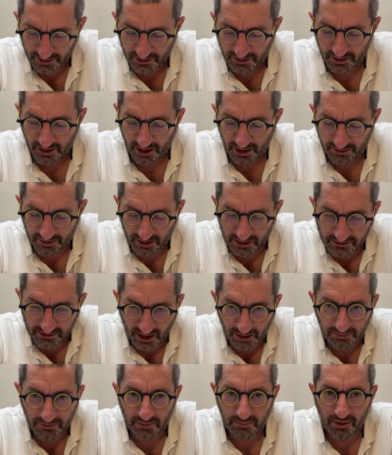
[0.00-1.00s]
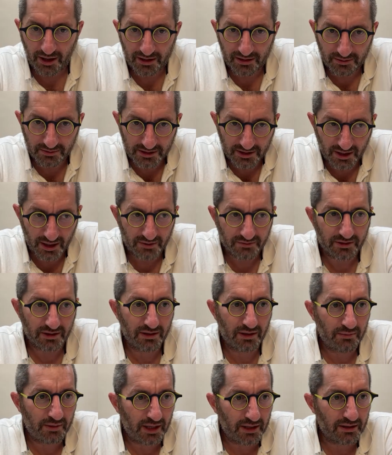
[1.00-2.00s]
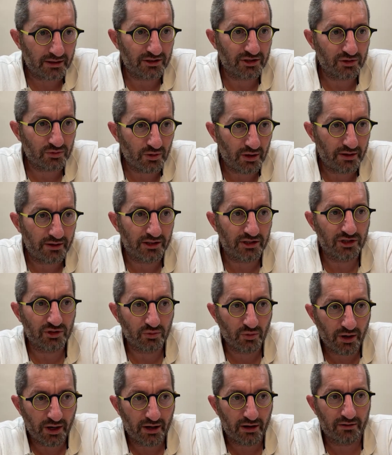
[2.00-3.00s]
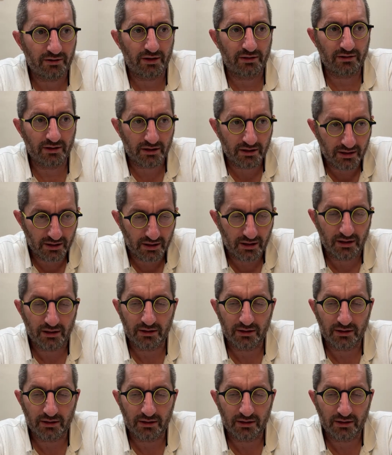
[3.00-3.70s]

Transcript: and they accept upon themselves, and they make they swear that they're going to